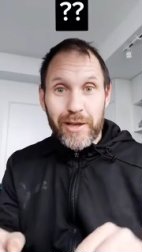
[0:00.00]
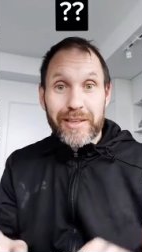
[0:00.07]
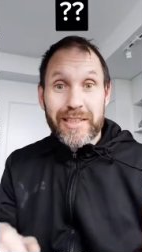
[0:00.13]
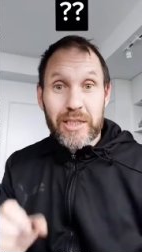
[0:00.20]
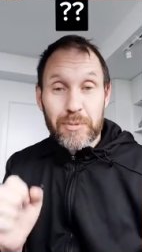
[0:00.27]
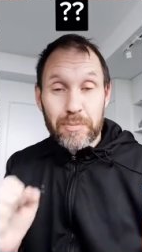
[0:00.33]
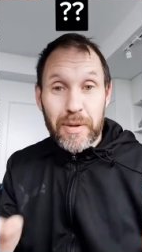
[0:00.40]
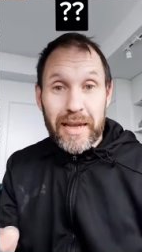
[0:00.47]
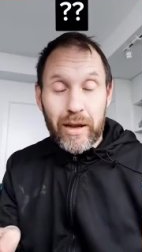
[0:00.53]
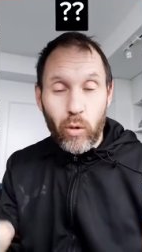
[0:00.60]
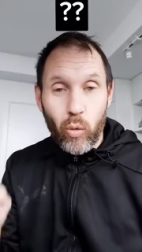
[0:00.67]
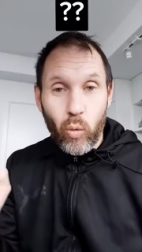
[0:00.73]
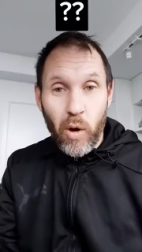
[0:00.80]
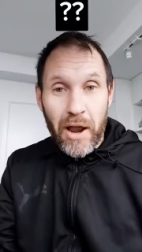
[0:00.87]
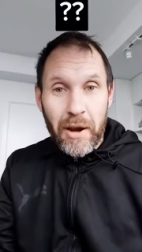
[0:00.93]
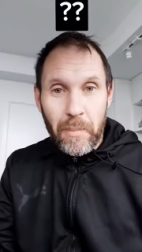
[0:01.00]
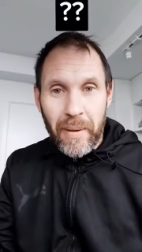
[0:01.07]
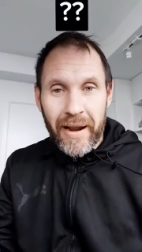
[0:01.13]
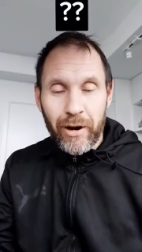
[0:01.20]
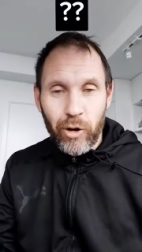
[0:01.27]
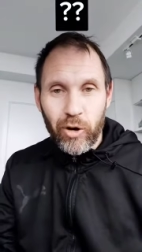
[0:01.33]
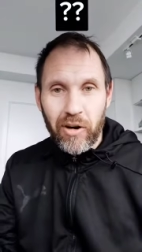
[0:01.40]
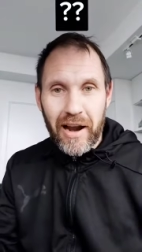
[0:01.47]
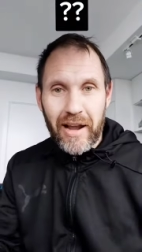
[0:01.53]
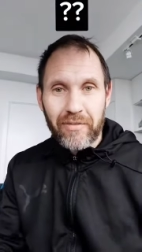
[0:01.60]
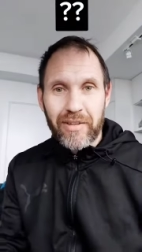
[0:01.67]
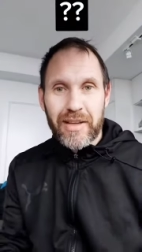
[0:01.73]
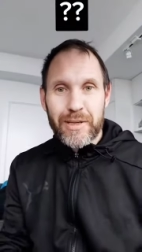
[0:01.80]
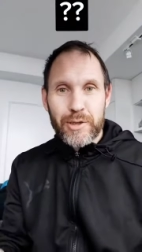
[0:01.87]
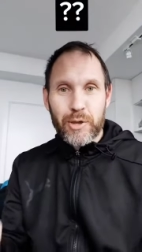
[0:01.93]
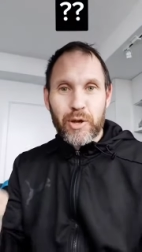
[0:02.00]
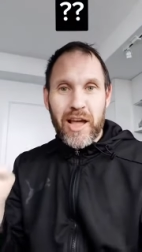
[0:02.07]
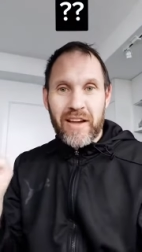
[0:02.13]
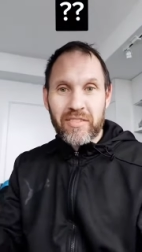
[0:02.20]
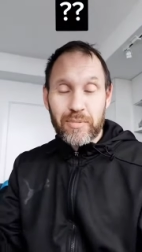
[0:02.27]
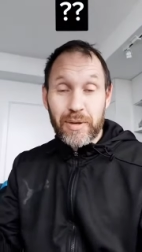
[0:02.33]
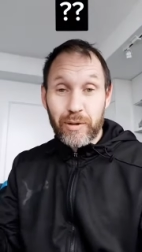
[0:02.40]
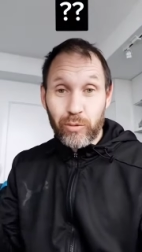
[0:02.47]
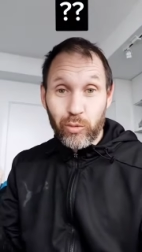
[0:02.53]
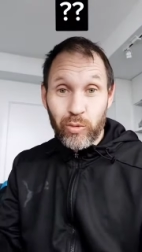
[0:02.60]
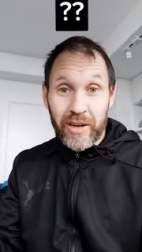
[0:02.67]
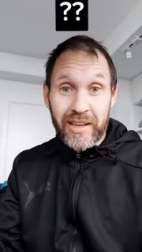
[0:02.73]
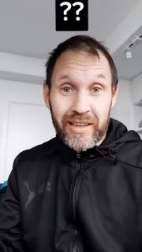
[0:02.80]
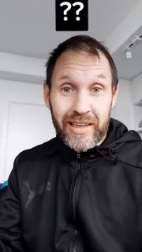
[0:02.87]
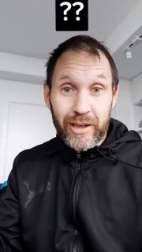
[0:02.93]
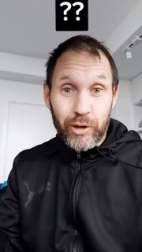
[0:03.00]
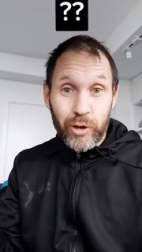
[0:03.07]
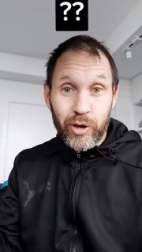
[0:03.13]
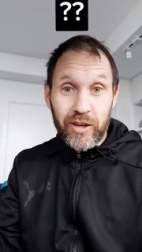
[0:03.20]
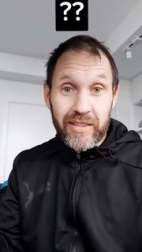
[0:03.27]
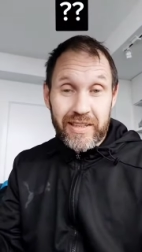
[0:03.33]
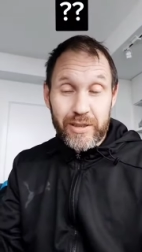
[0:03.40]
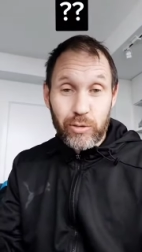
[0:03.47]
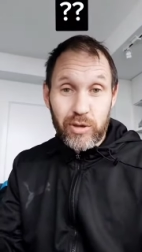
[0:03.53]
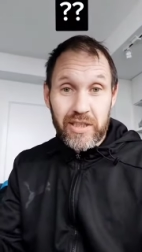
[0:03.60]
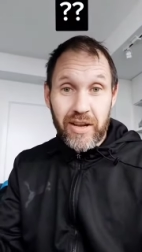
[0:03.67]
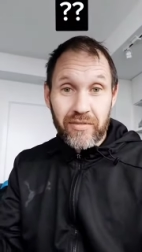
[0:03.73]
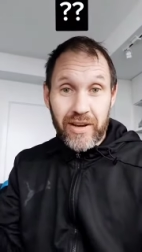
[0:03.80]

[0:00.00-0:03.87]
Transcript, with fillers: speak one paragraph. So you have to be really good at this sort of stuff